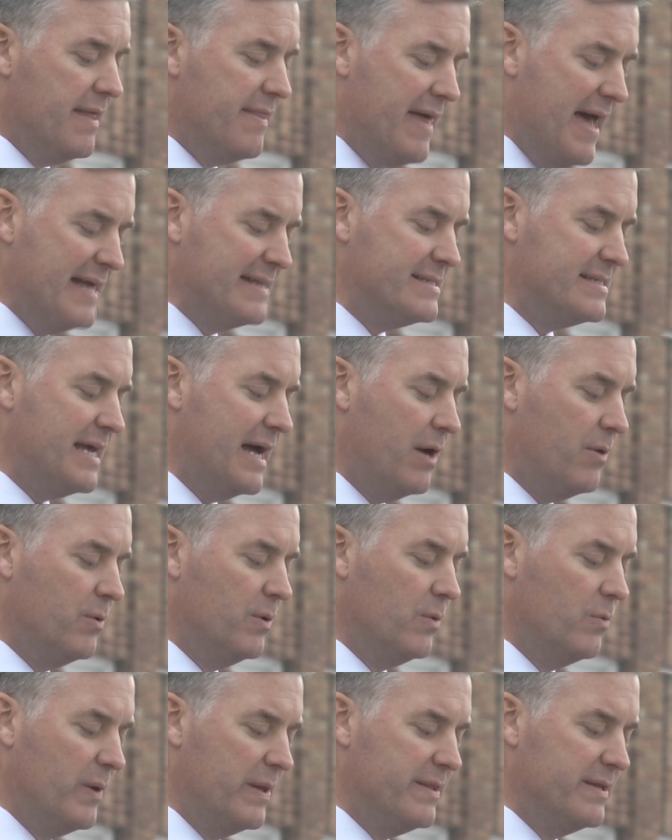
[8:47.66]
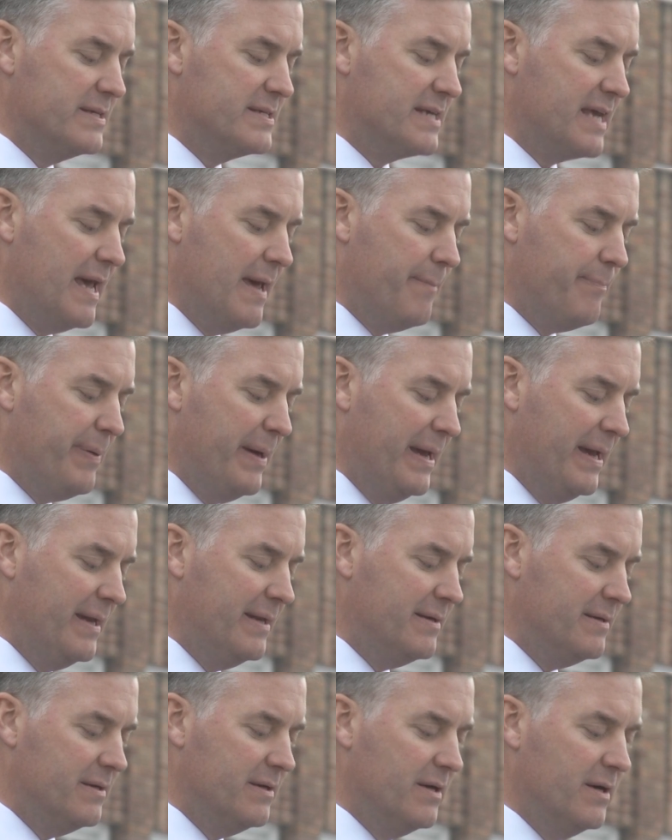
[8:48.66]
And that's how we'll win this
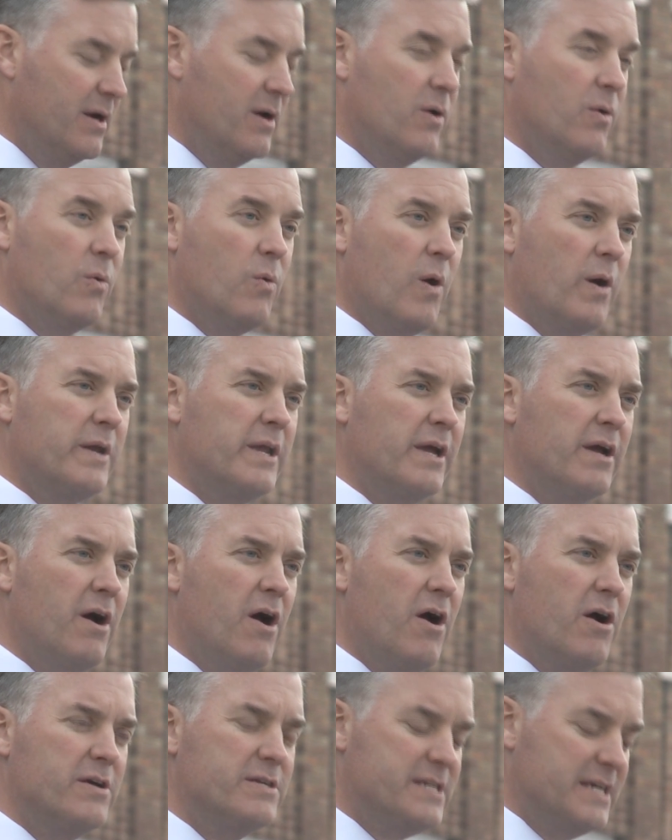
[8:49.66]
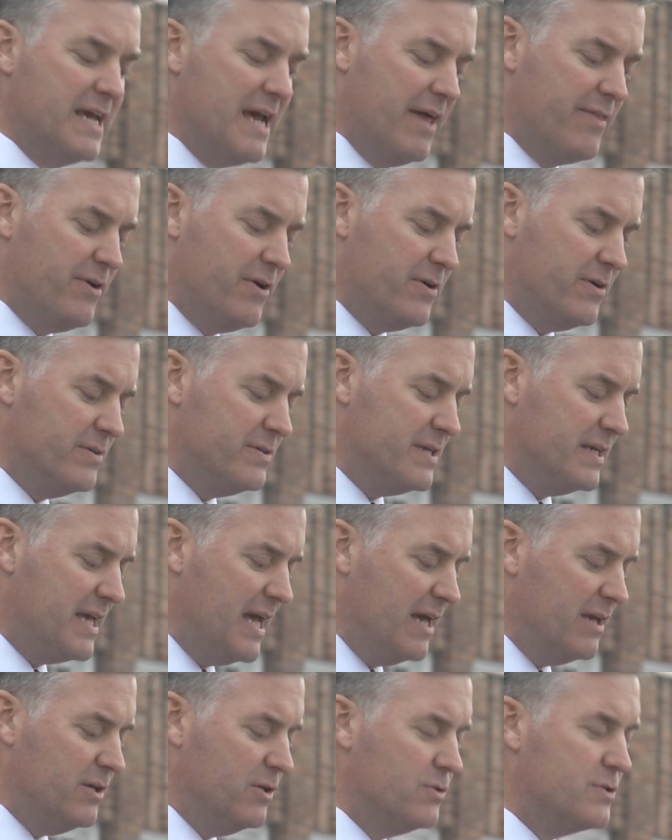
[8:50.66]
campaign, working hard together to
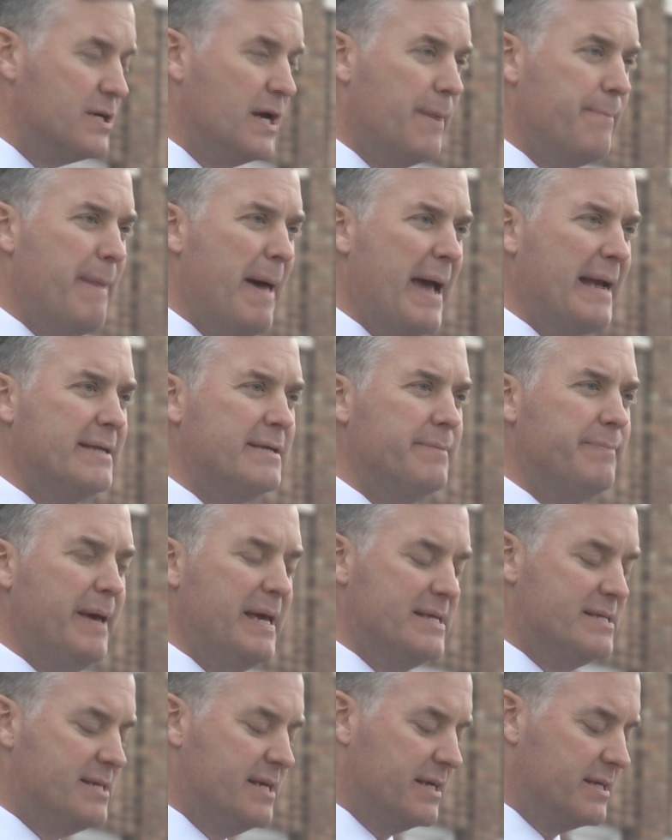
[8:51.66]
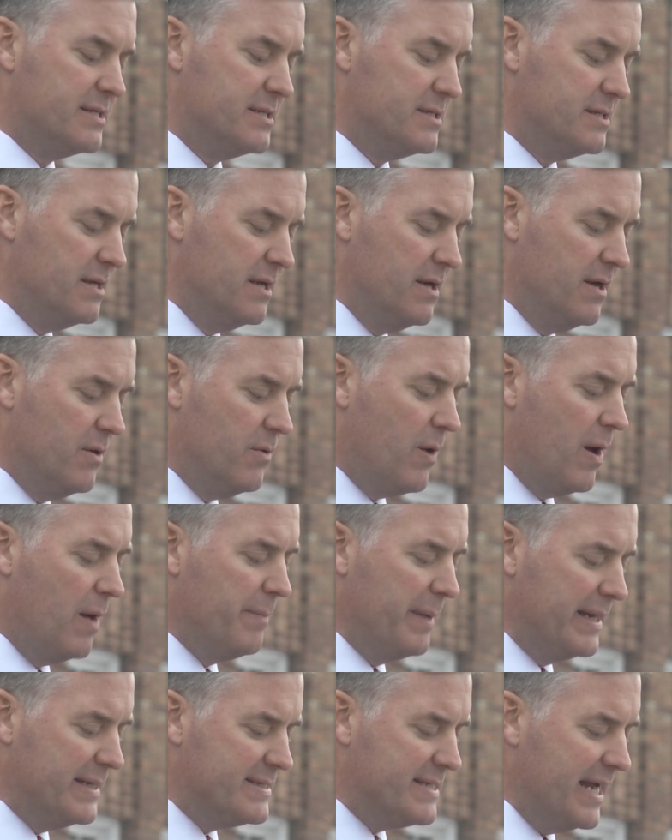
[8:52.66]
get Utah back to basics
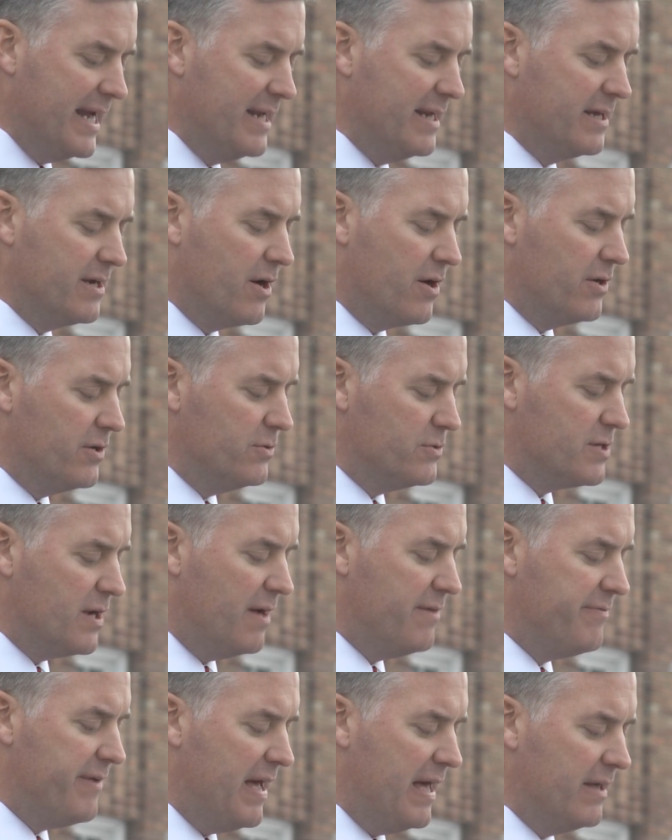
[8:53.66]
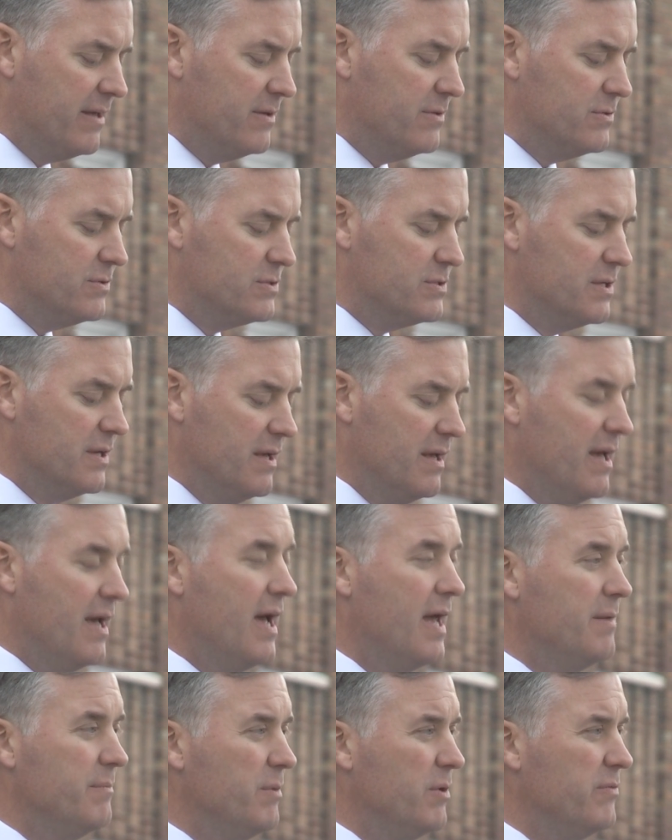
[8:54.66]
while maintaining our Utah values
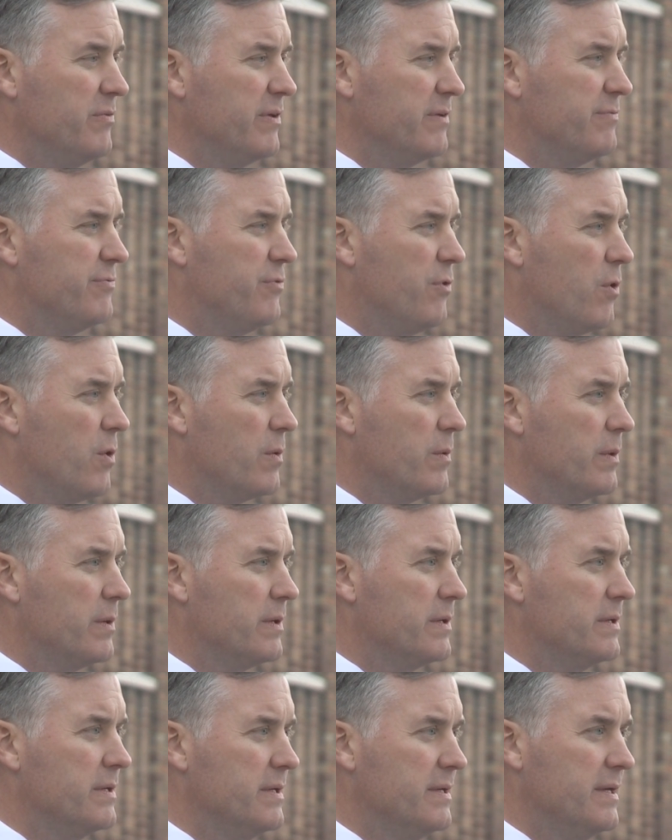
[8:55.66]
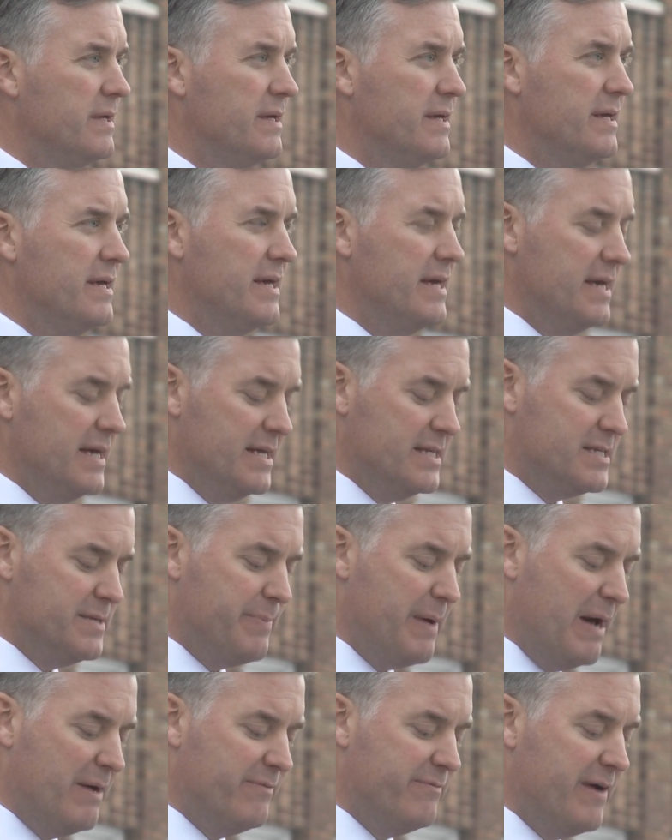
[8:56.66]
and moving forward. It's
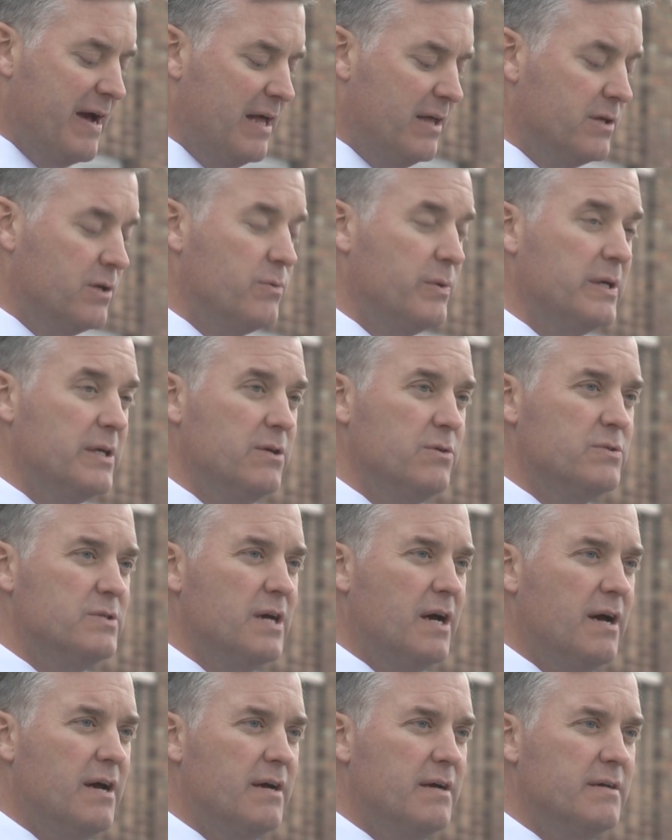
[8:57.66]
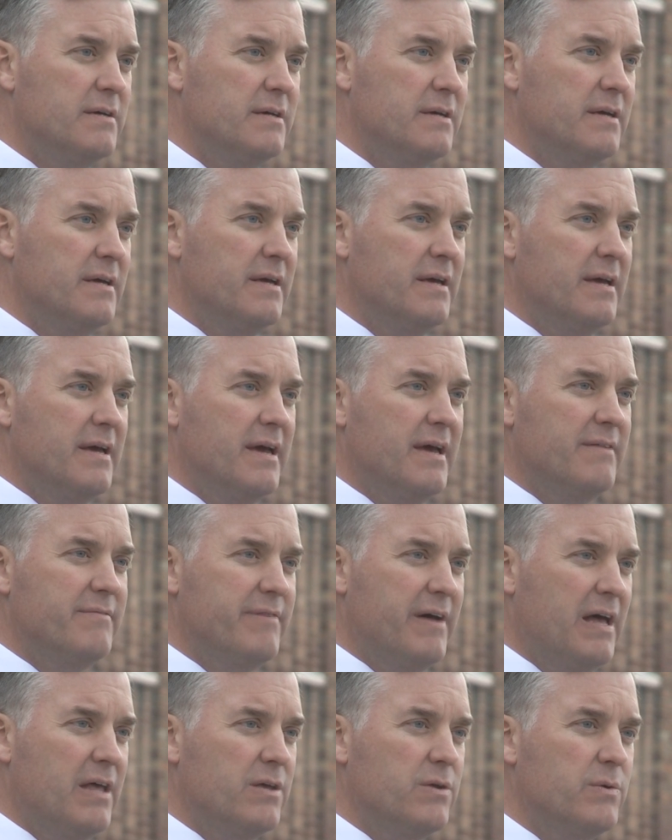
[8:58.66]
about valuing Utah and
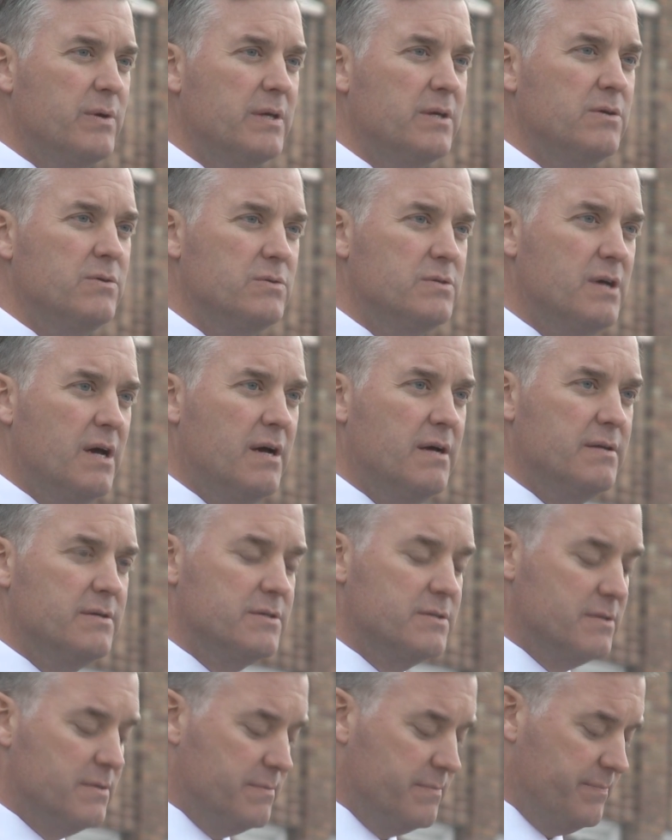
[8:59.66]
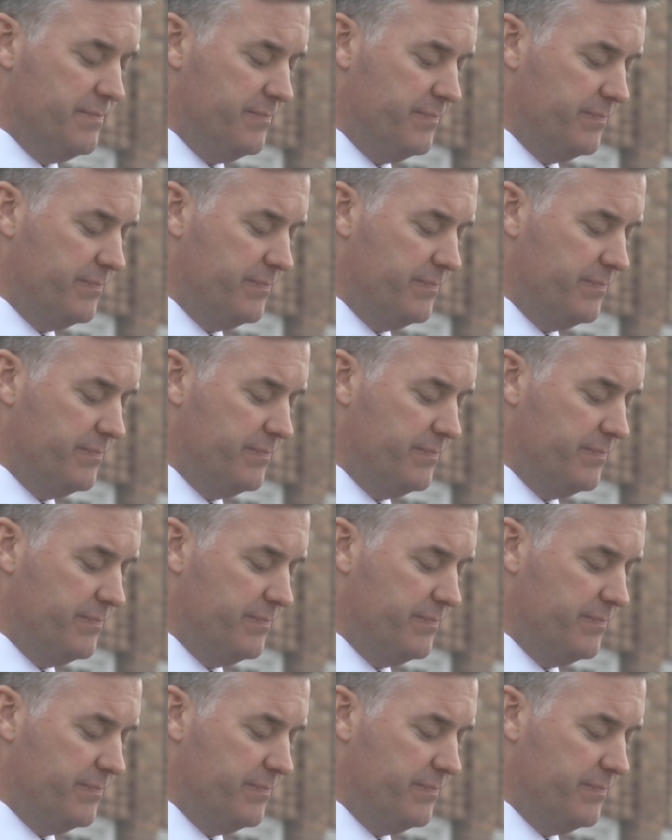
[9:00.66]
valuing Utahns.